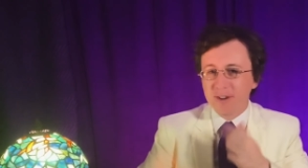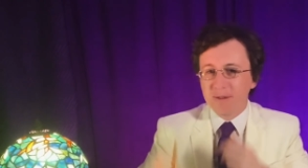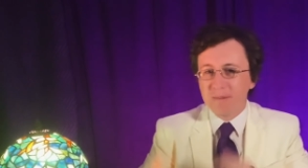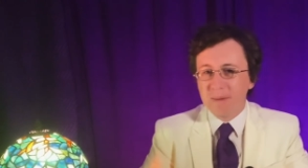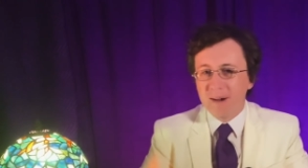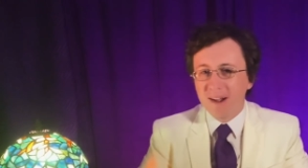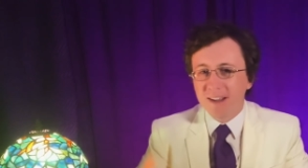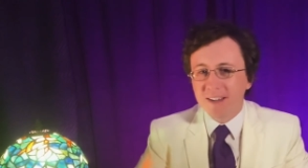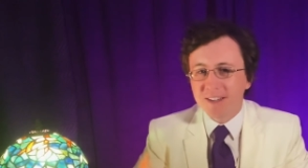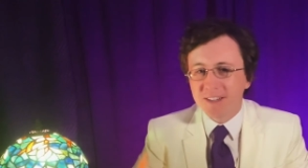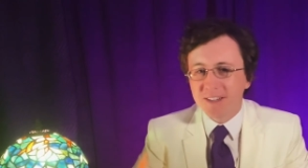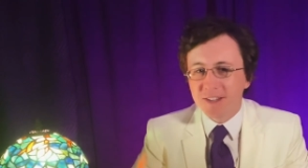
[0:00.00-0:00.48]

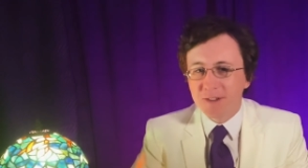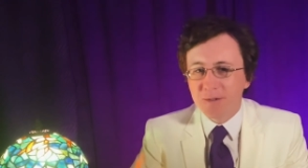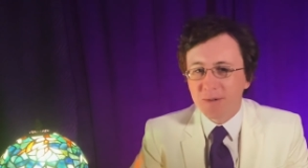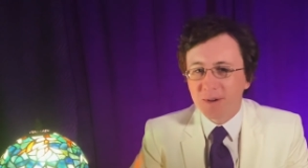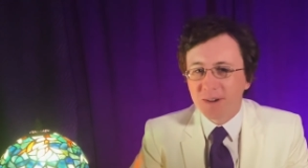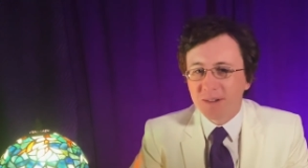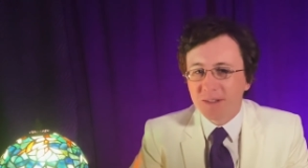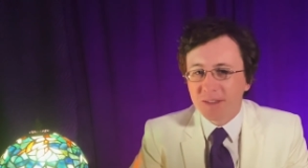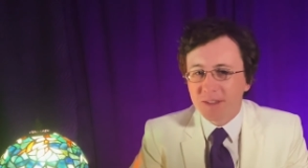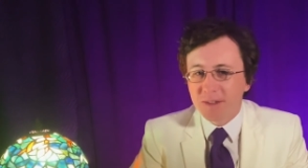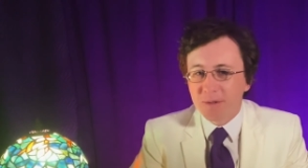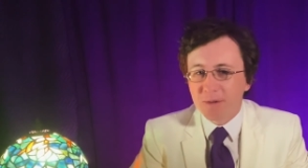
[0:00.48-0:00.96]
Micah,
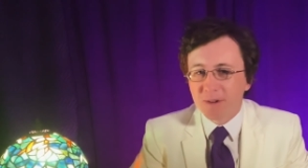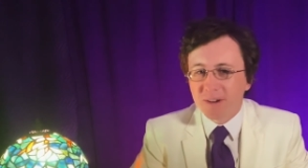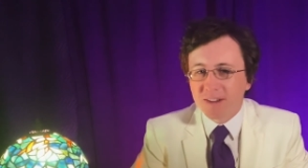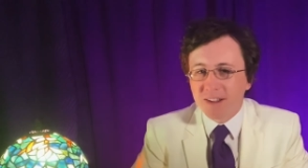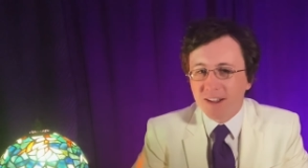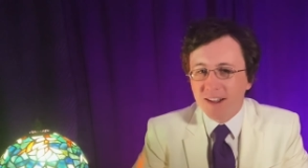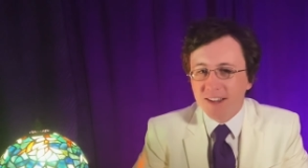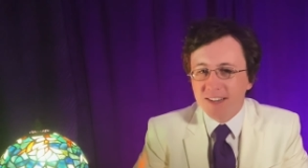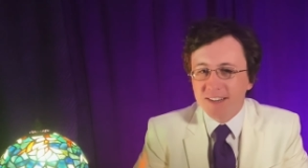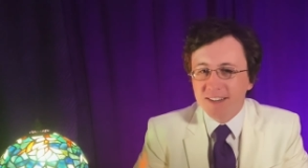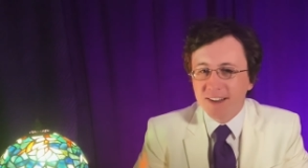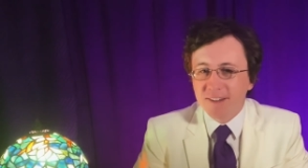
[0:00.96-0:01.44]
you were
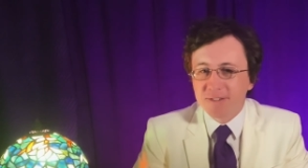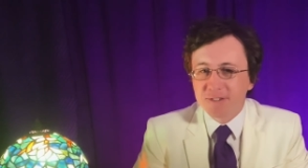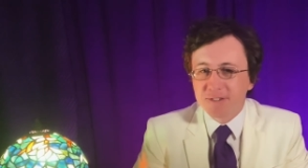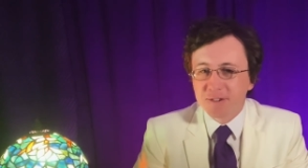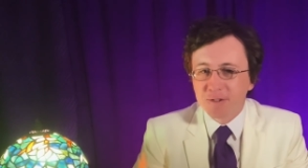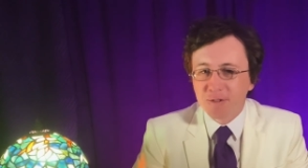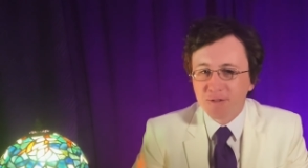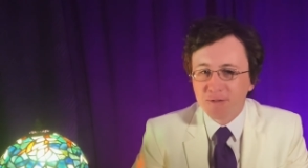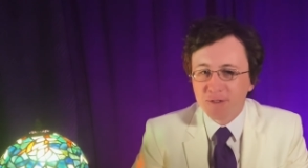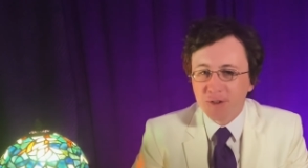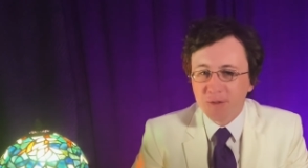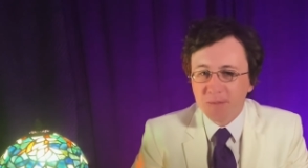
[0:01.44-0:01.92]
kind enough to
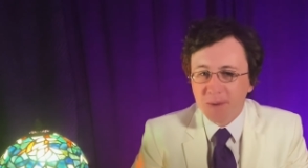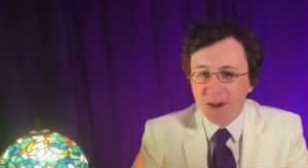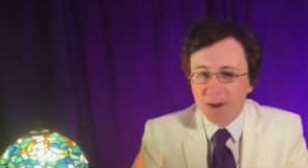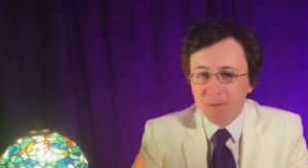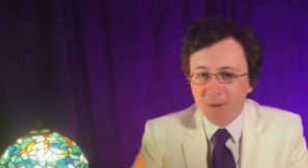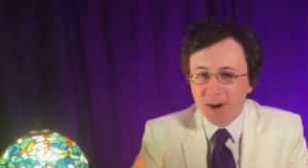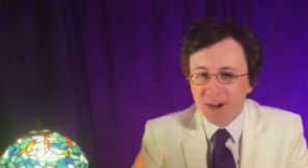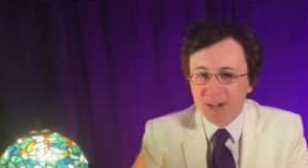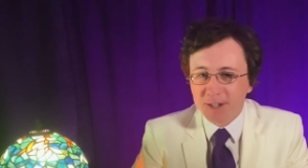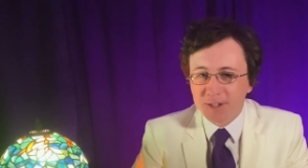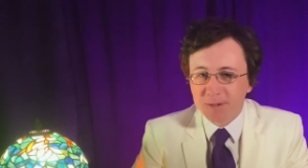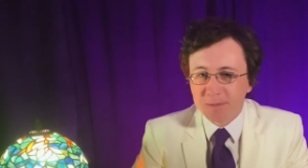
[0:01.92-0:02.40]
review my
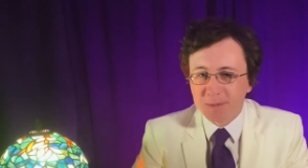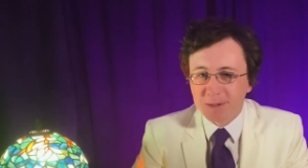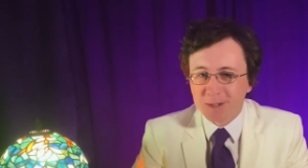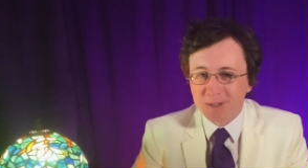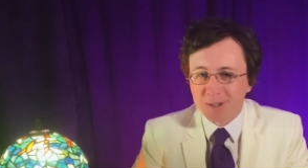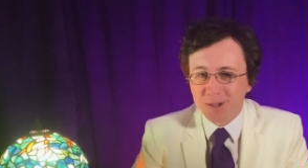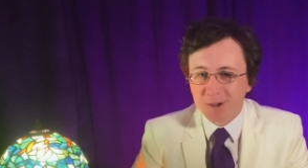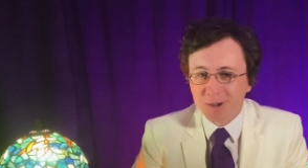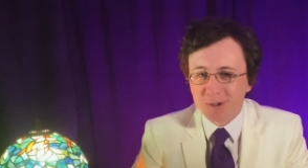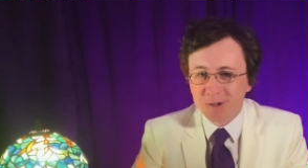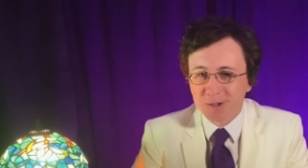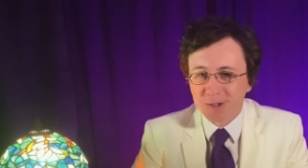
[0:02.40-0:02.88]
Why You Should Be a
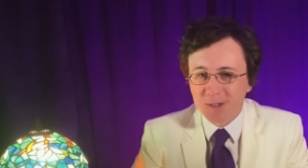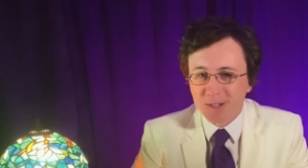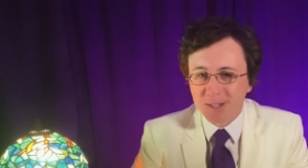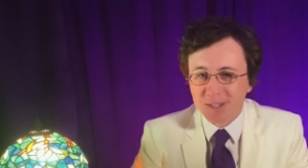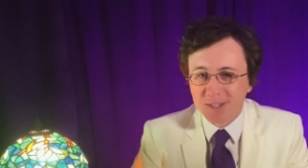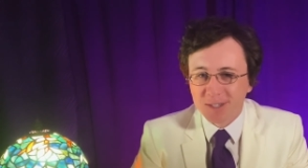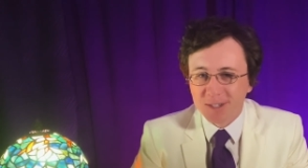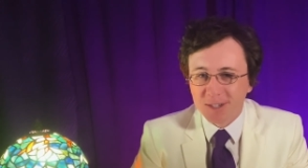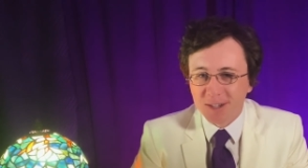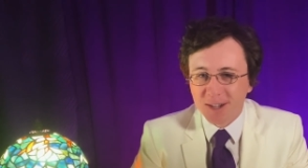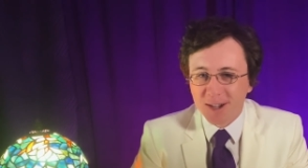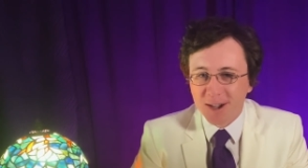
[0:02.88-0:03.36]

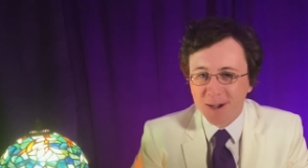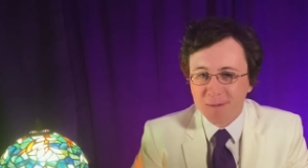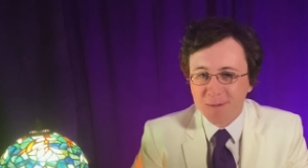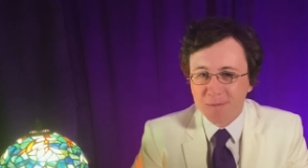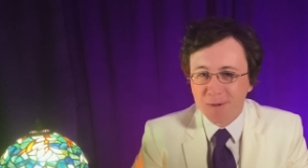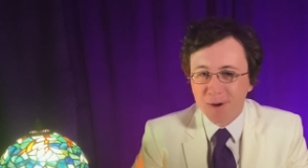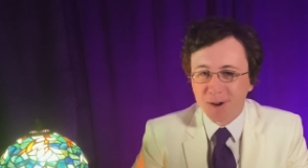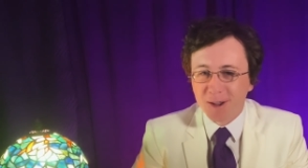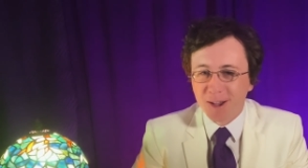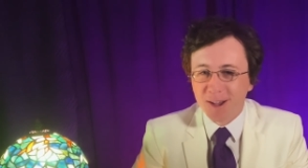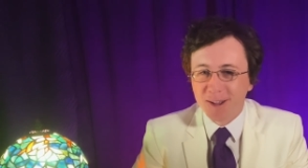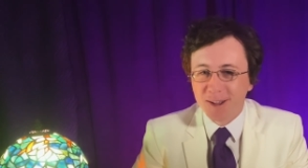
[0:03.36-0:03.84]
Socialist
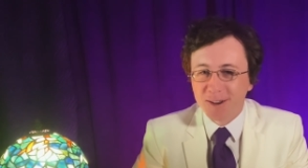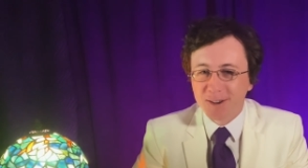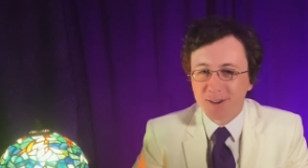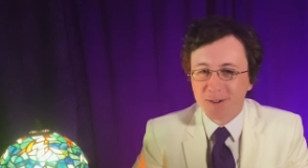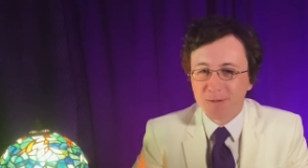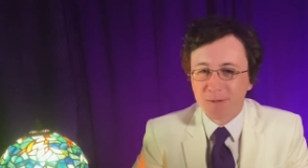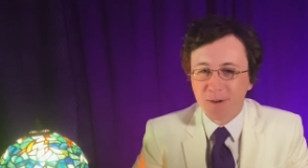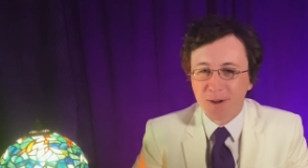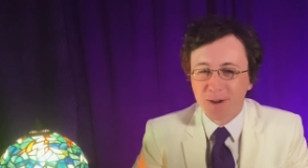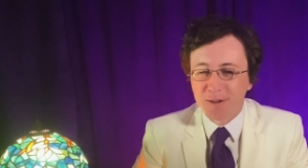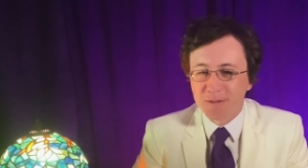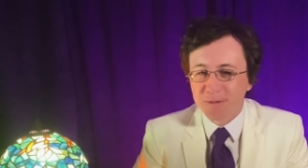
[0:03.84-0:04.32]
book under
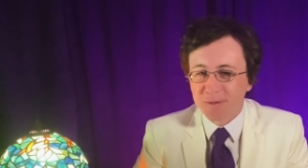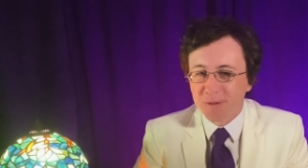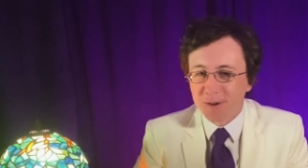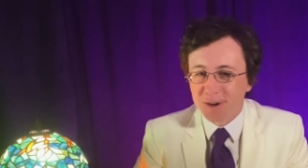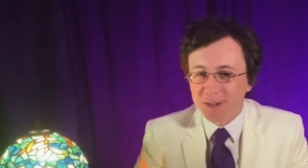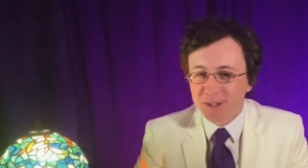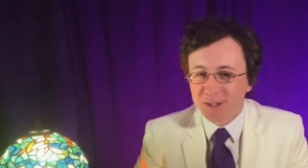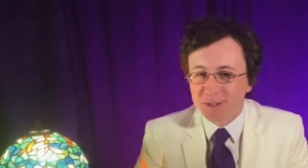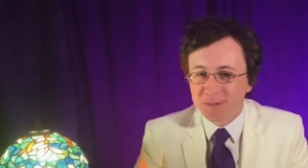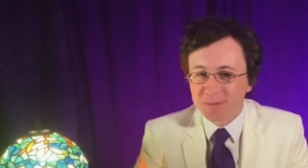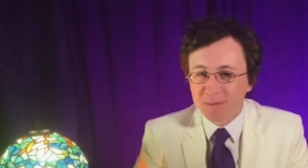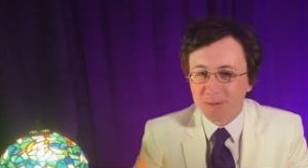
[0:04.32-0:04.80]
what
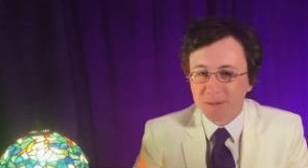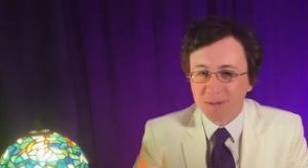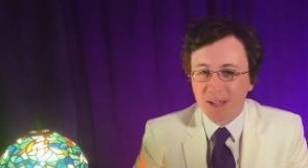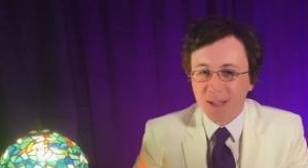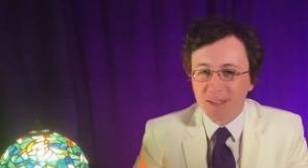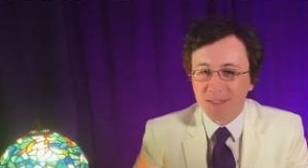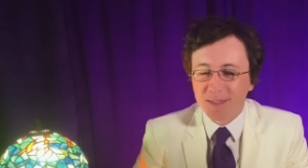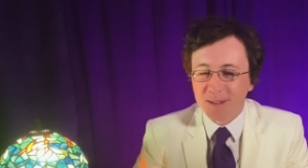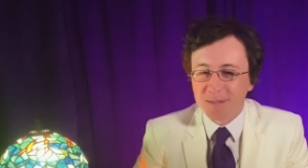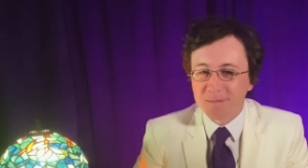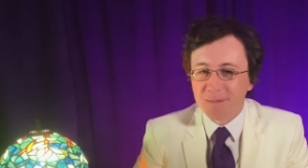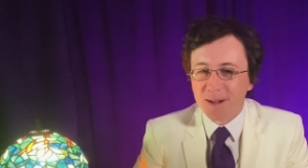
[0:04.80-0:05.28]
is, I
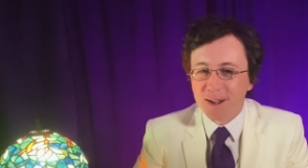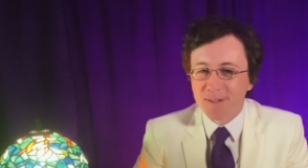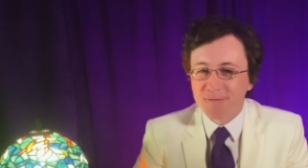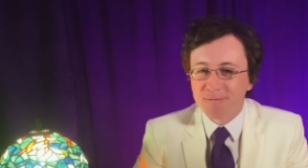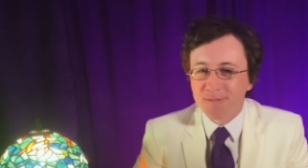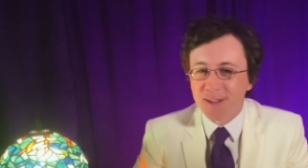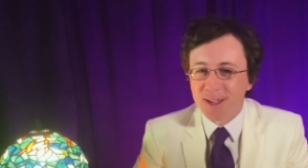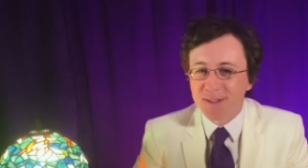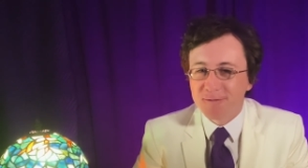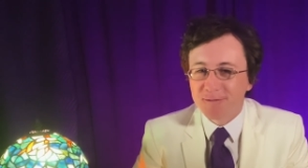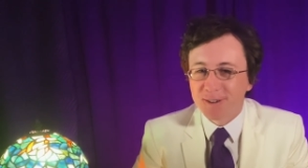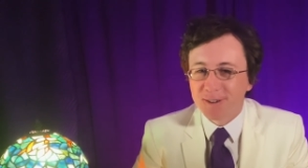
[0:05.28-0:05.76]
think, my
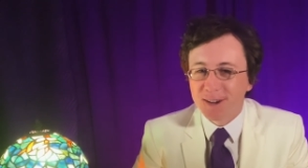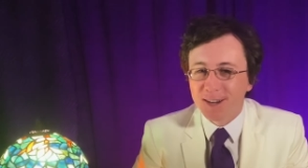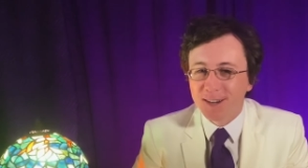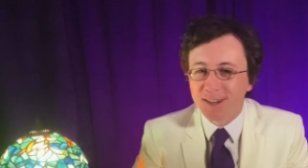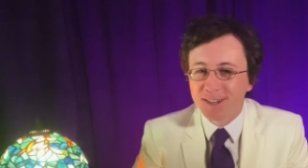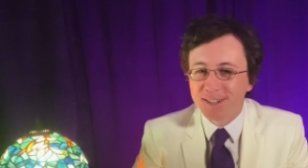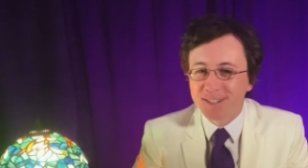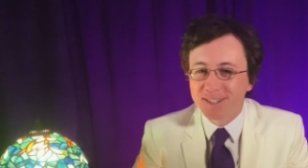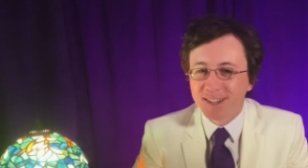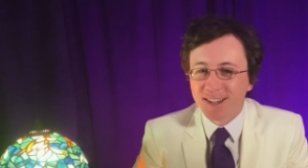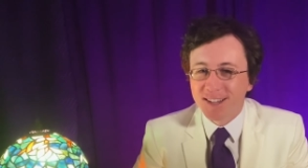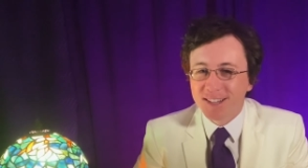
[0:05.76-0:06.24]

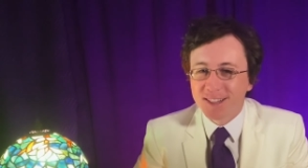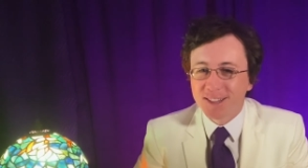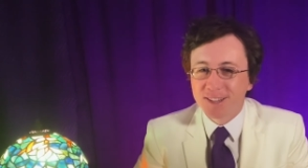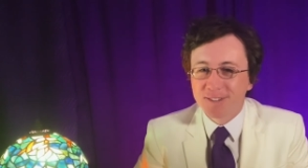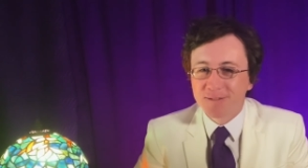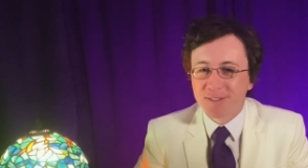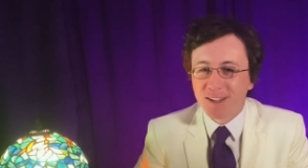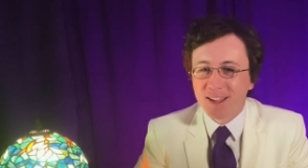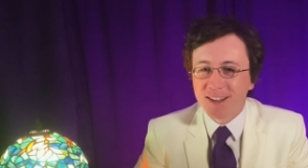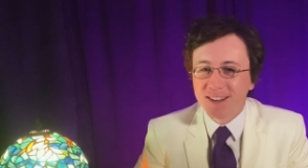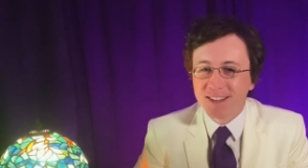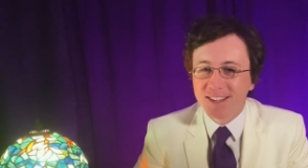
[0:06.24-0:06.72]
favorite title
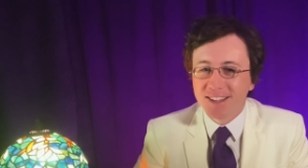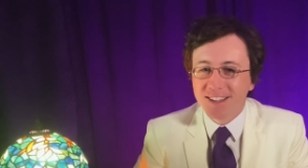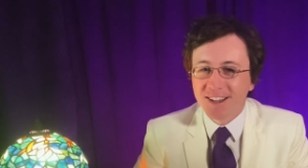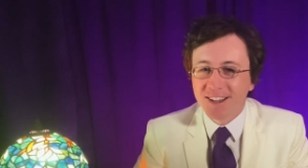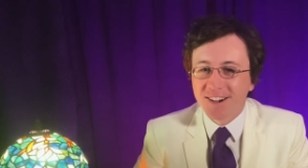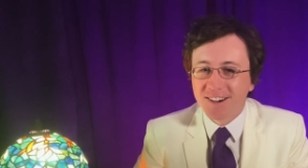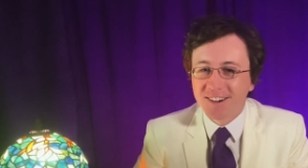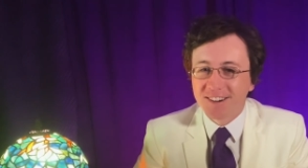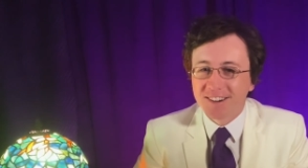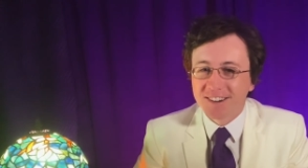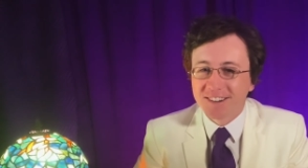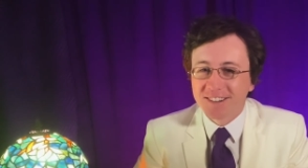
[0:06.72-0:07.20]
of any
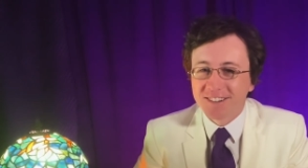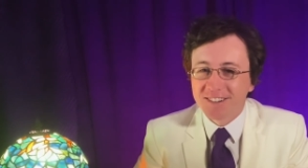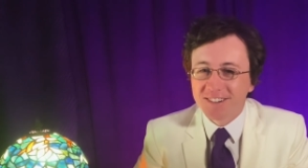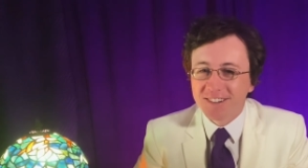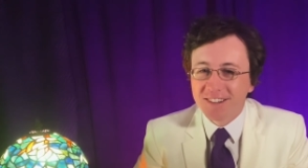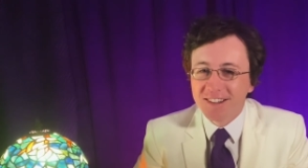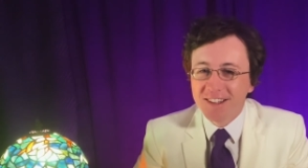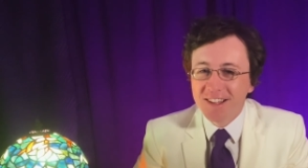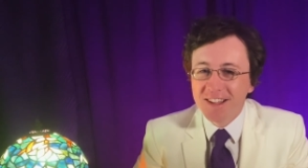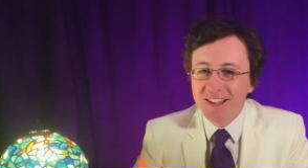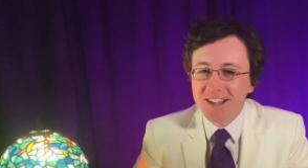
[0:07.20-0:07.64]
article